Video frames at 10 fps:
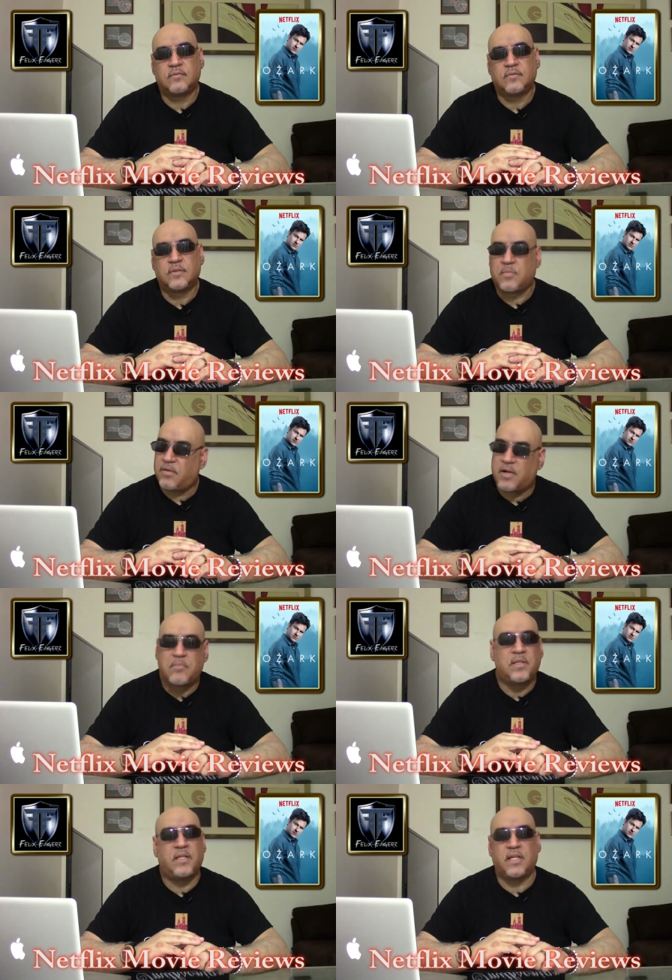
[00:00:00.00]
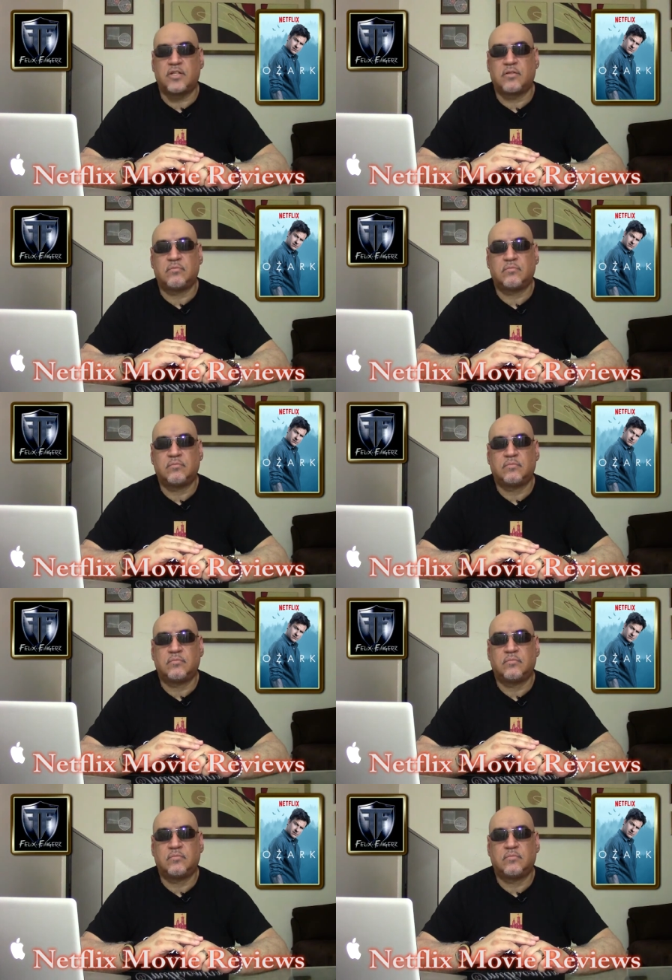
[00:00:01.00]
It's my recommendation.
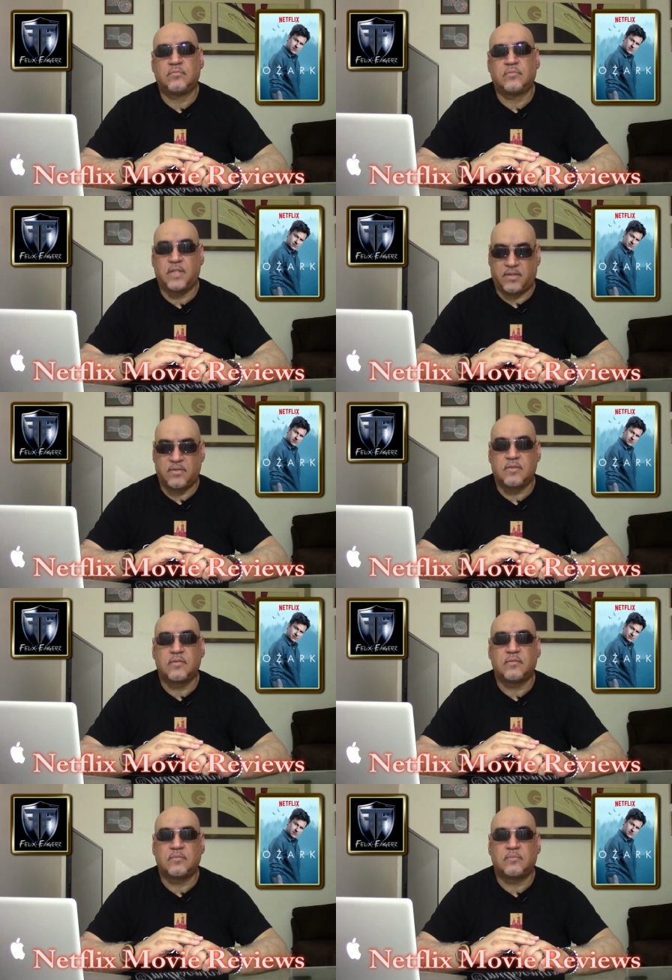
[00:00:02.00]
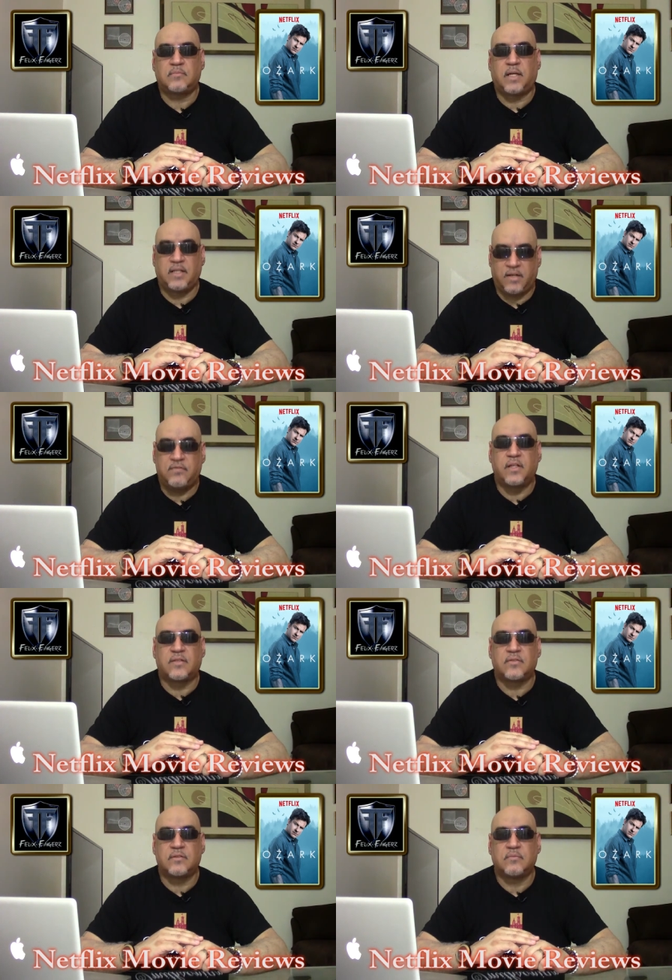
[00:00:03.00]
Yes. My
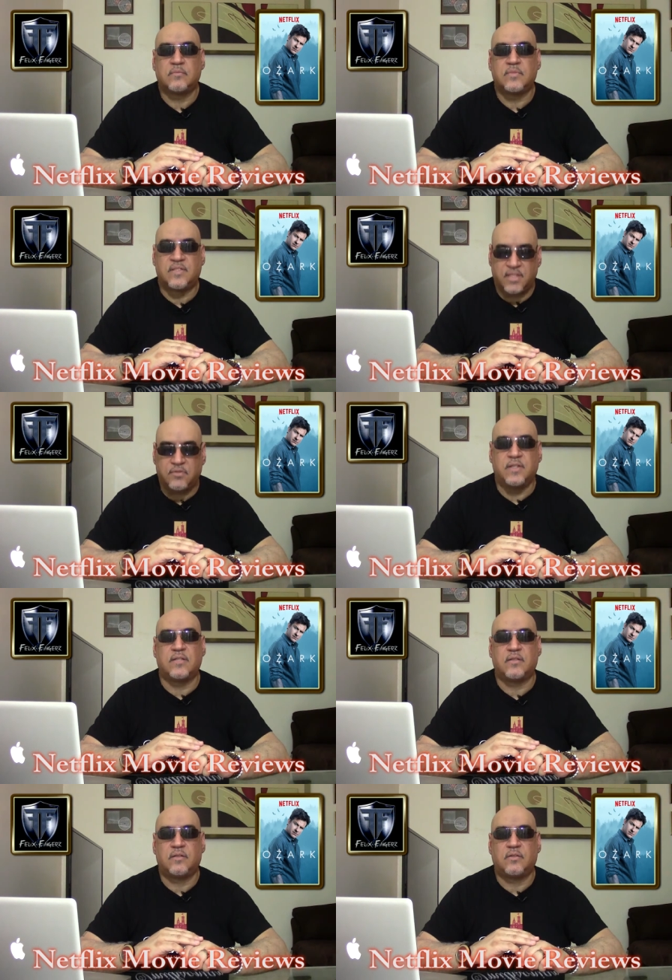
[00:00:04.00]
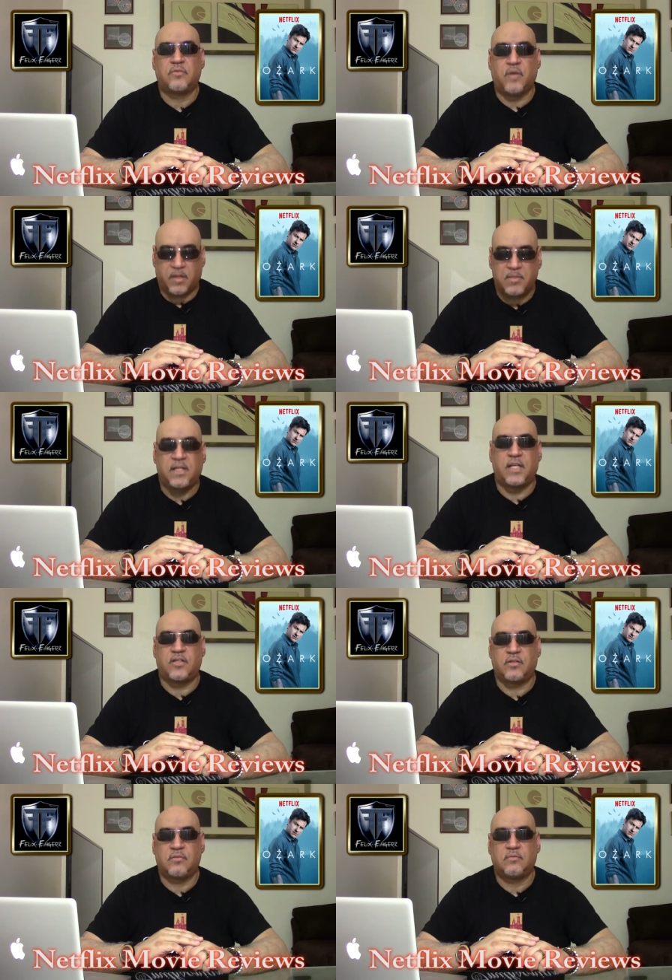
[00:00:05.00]
Netflix series
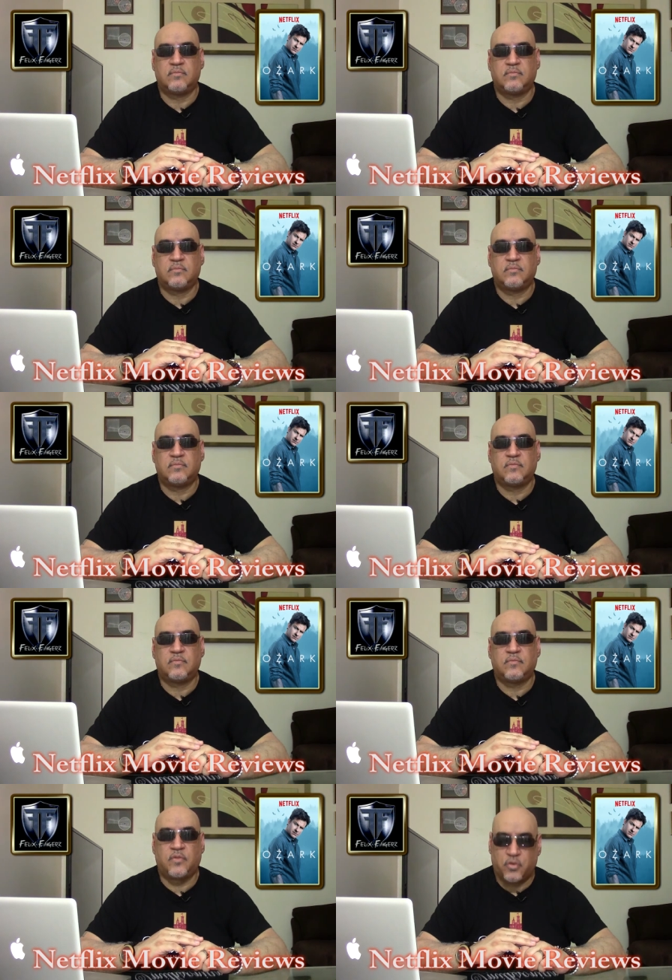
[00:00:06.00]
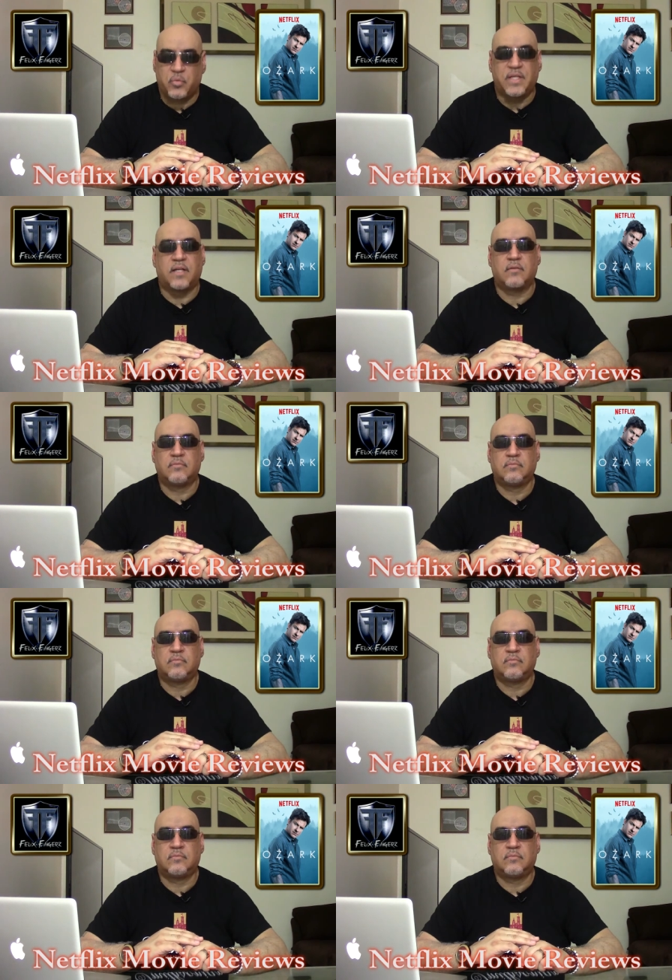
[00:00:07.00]
recommendation for the
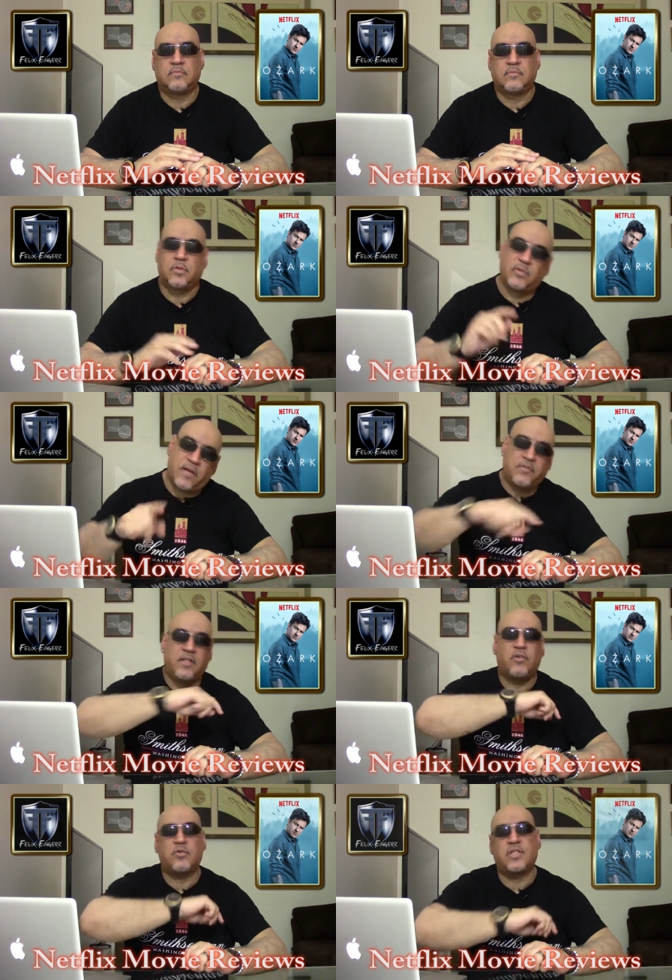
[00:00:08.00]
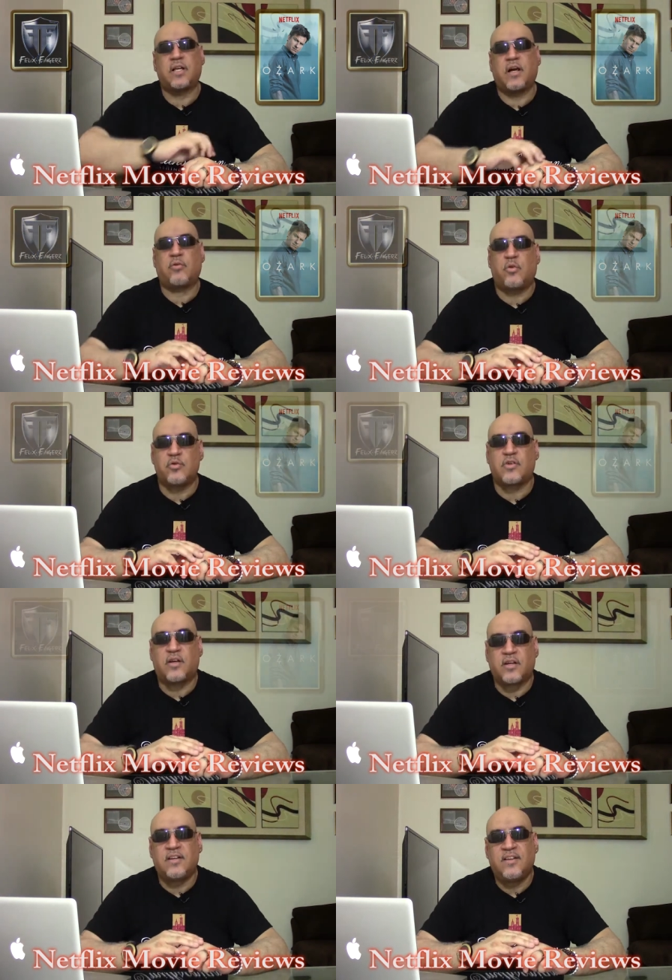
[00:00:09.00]
week. So definitely go check out
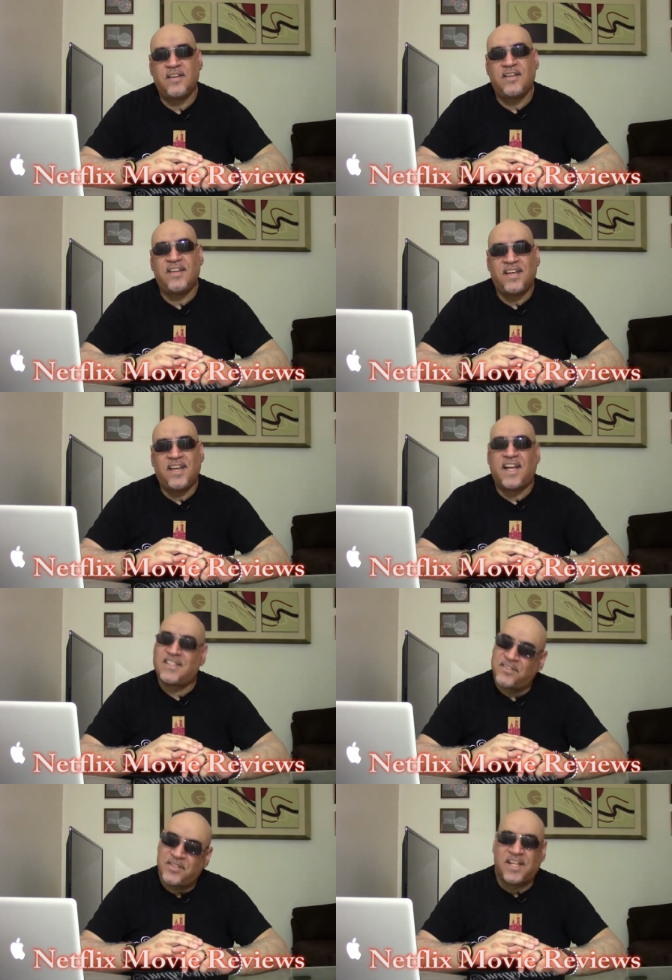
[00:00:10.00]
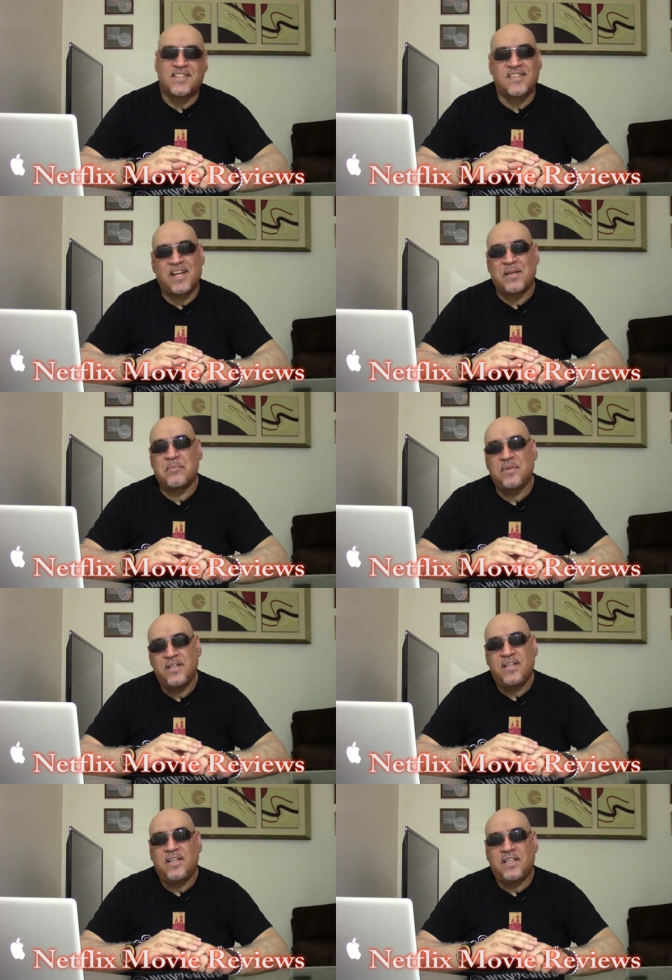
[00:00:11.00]
Ozark. Until next time,
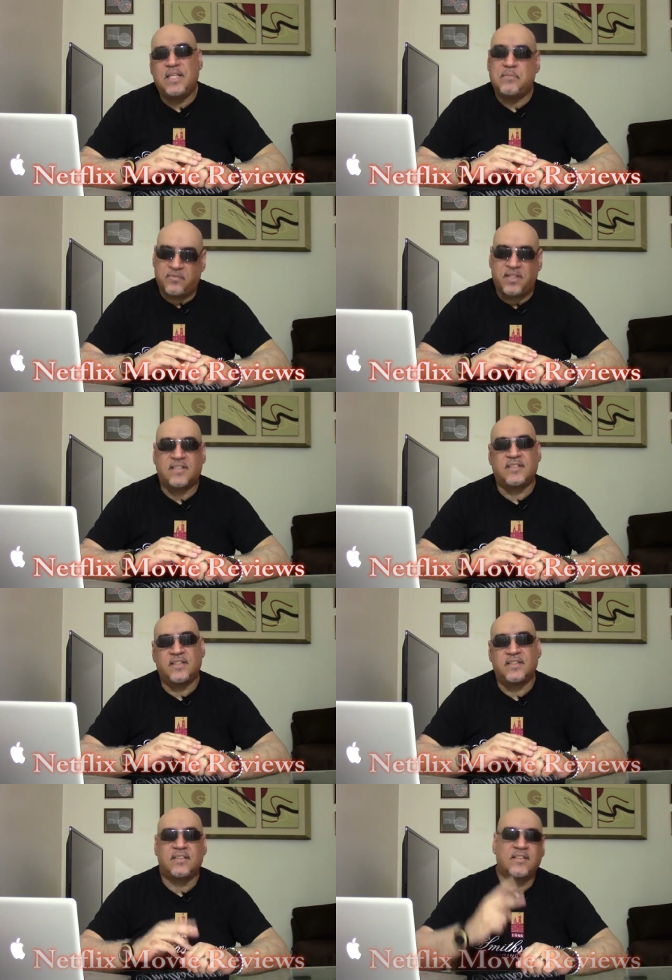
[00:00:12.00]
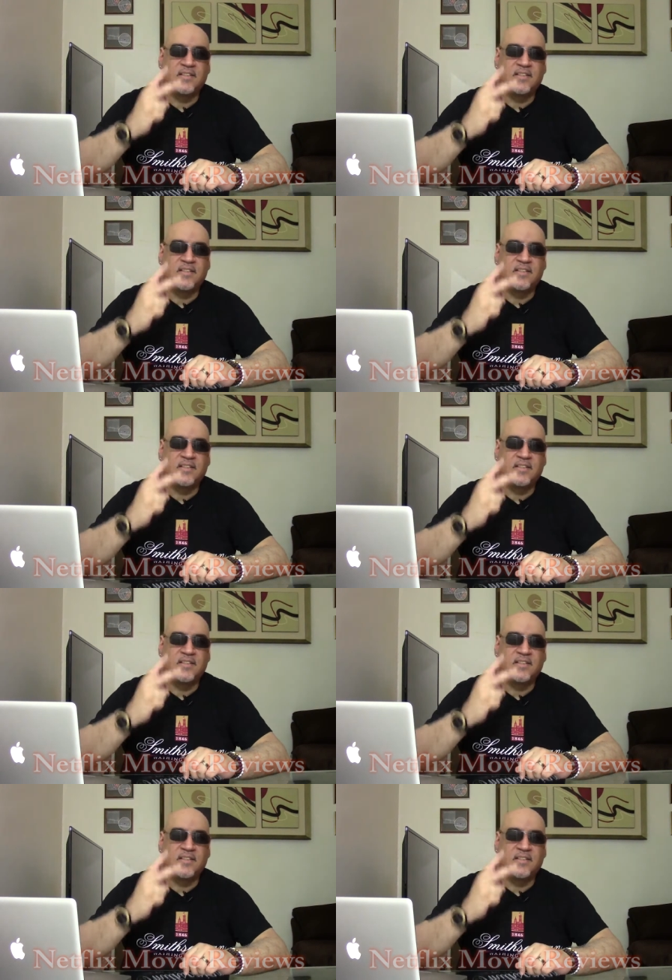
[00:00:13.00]
keep flixing.